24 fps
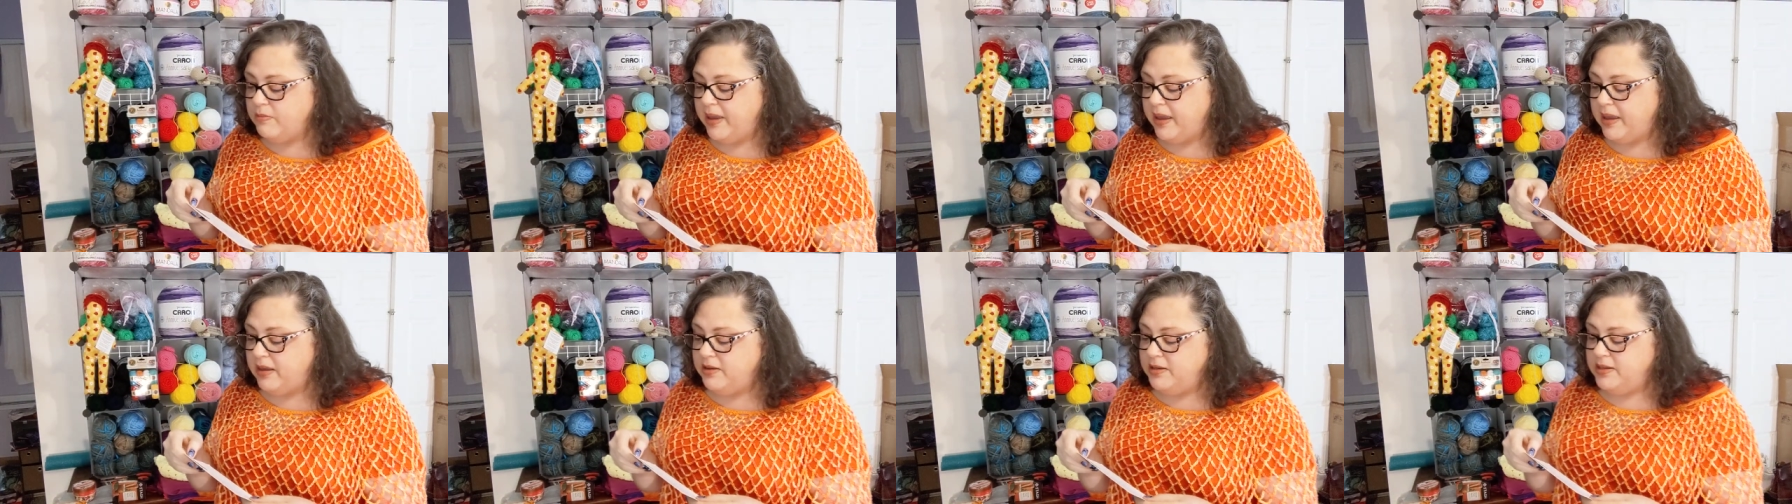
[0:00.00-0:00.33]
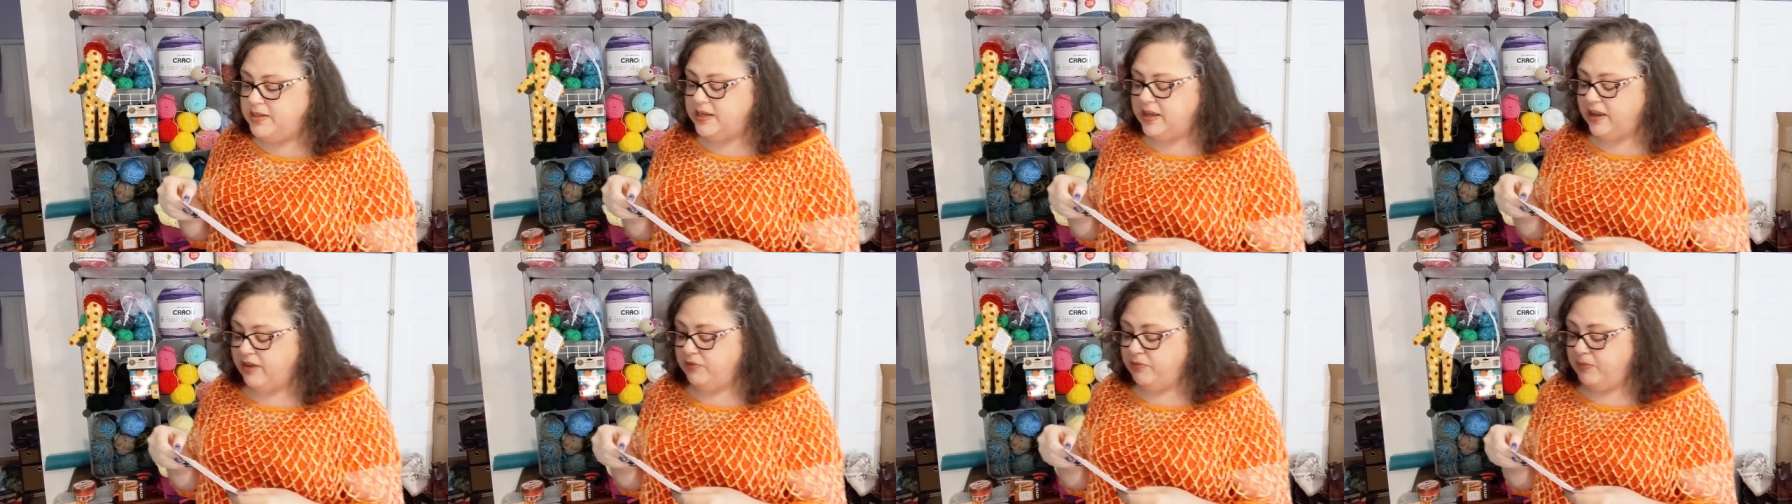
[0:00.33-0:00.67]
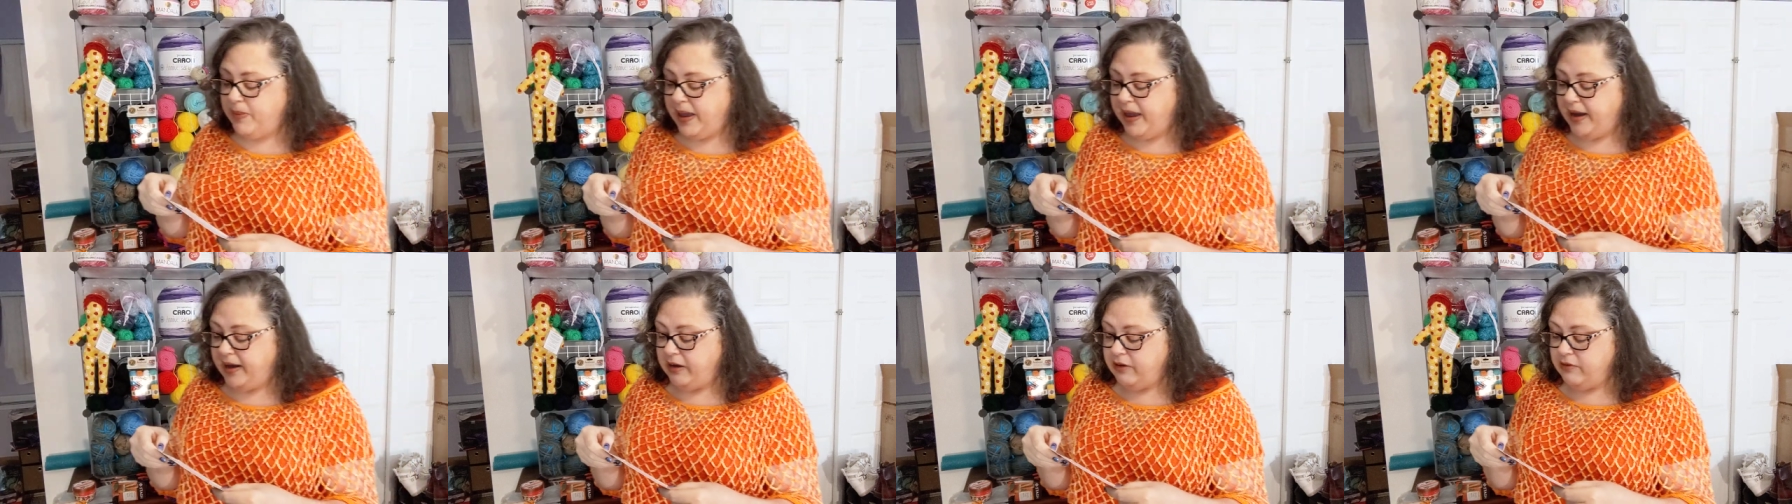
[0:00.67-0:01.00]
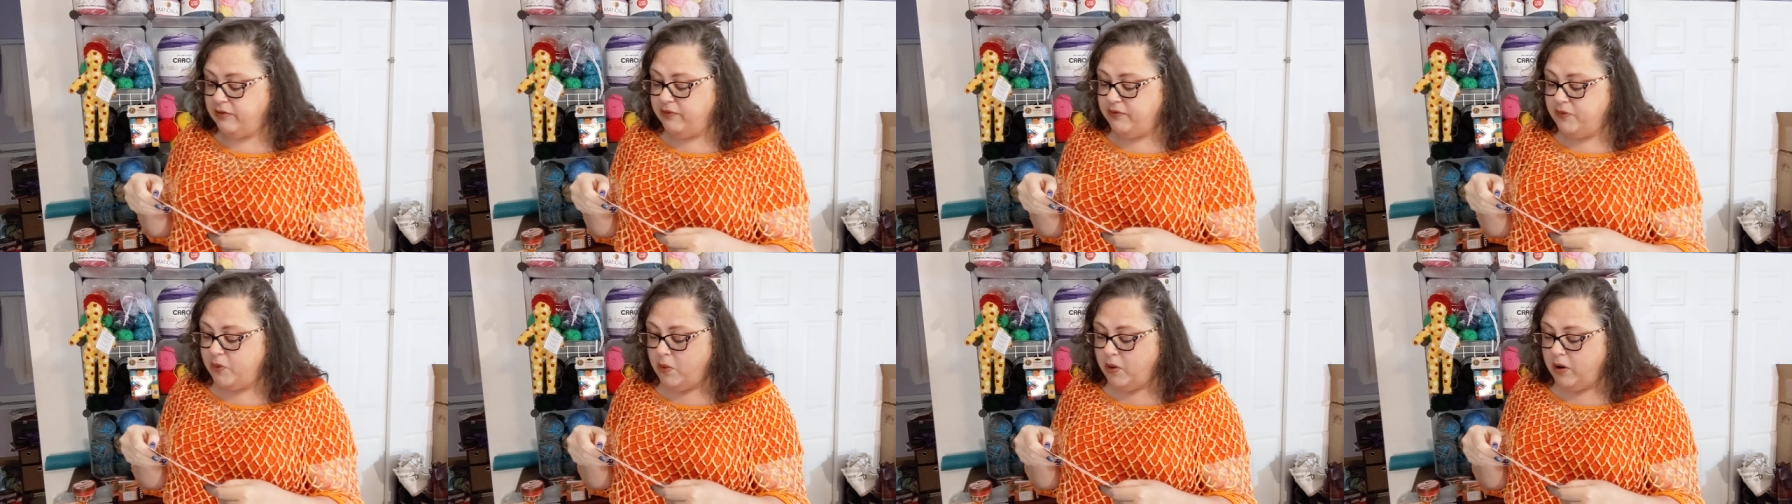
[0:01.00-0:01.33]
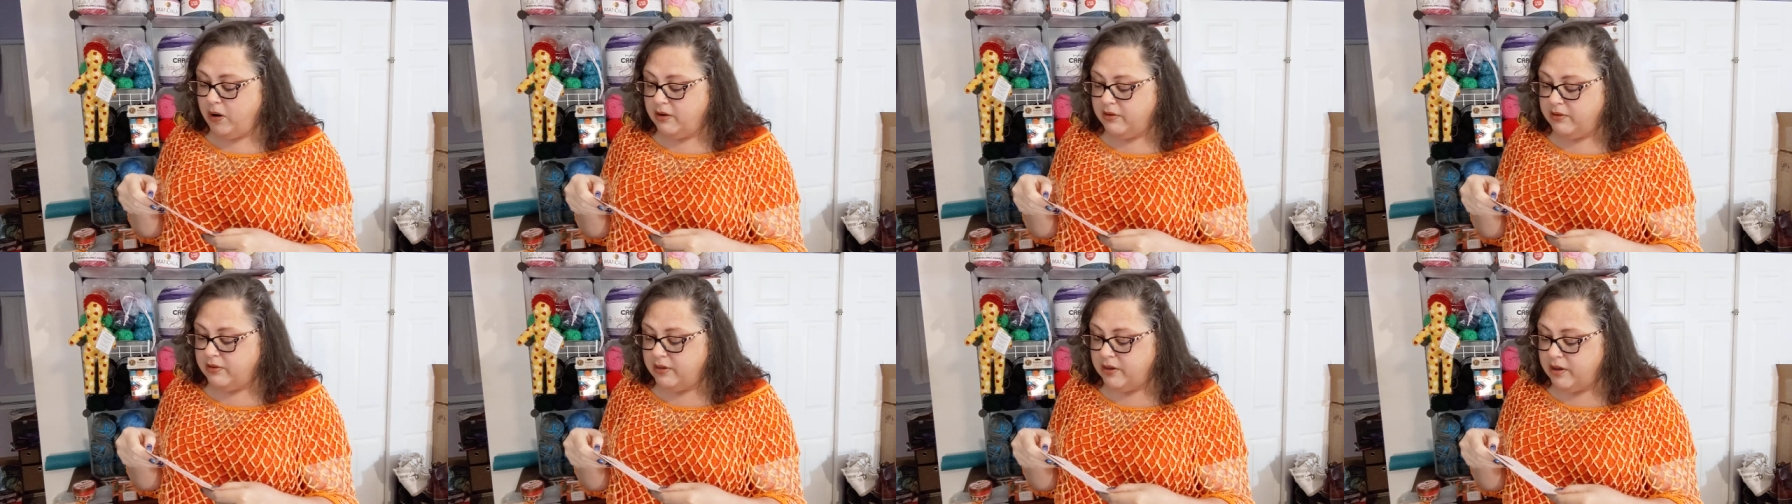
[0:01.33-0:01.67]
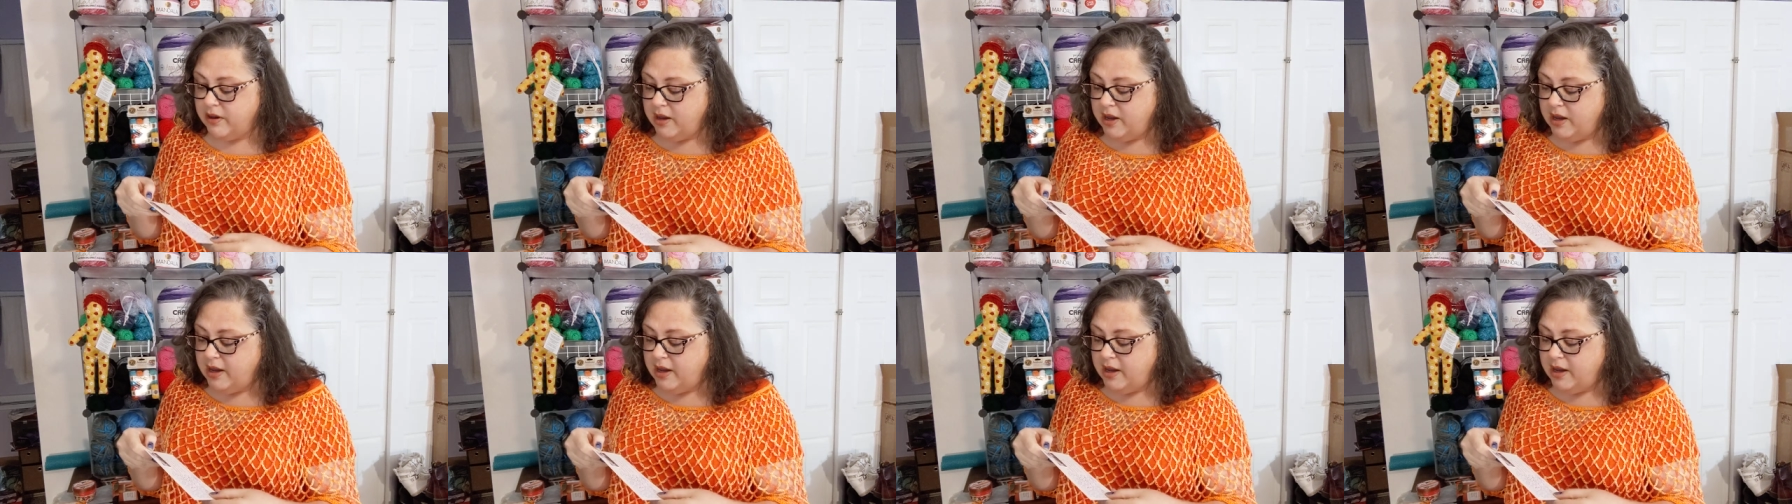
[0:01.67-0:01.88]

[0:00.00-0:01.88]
mail stuff back and forth.